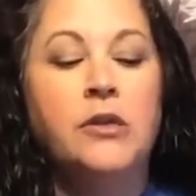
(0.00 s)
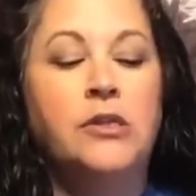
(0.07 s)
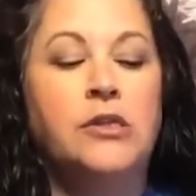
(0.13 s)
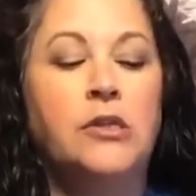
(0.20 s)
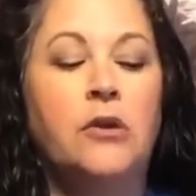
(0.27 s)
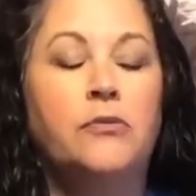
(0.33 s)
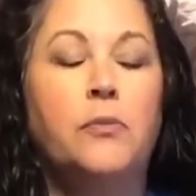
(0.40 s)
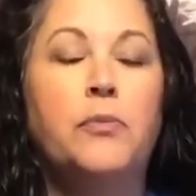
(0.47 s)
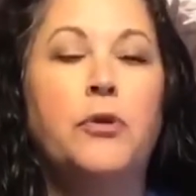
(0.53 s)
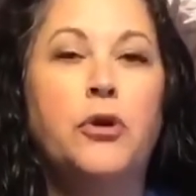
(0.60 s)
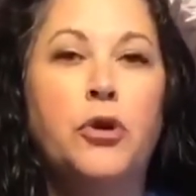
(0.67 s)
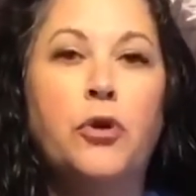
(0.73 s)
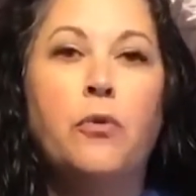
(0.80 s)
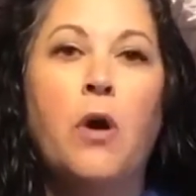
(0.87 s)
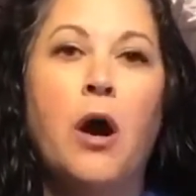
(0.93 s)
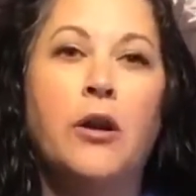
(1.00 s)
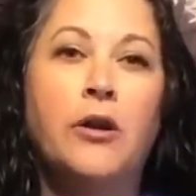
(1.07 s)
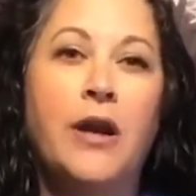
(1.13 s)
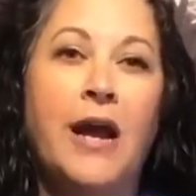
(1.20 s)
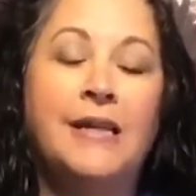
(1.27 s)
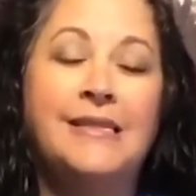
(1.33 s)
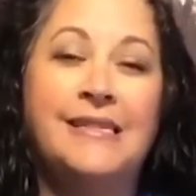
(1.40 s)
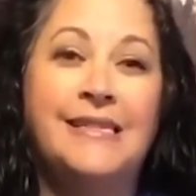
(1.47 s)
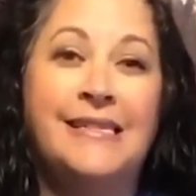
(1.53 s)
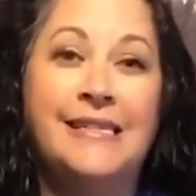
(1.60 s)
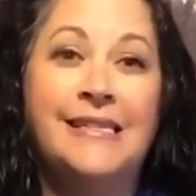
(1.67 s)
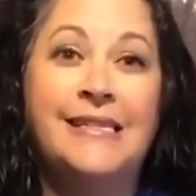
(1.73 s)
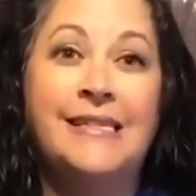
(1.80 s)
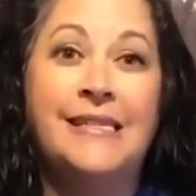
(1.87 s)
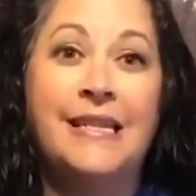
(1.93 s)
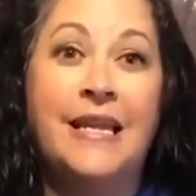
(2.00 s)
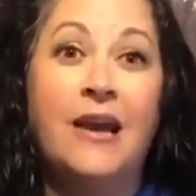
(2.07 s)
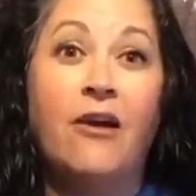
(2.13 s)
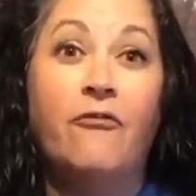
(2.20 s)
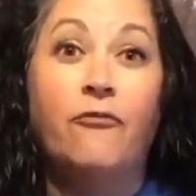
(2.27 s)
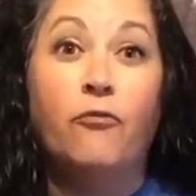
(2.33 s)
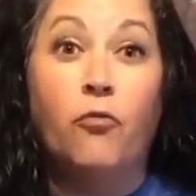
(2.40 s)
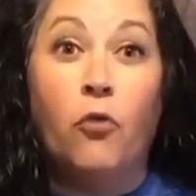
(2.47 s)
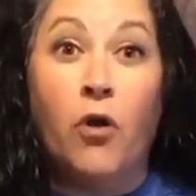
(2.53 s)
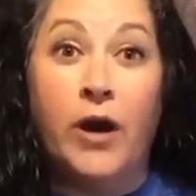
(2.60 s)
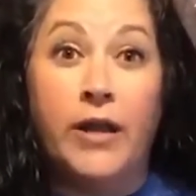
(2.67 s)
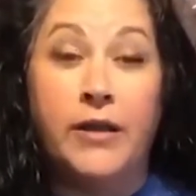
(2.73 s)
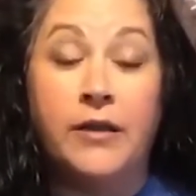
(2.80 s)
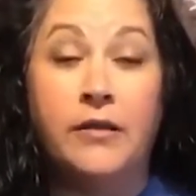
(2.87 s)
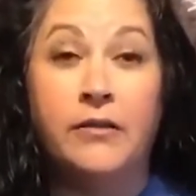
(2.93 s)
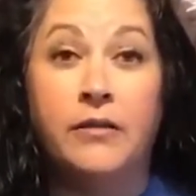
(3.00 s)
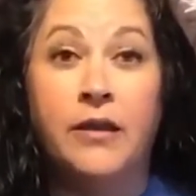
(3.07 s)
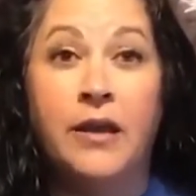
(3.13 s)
So pure water has a density of 1.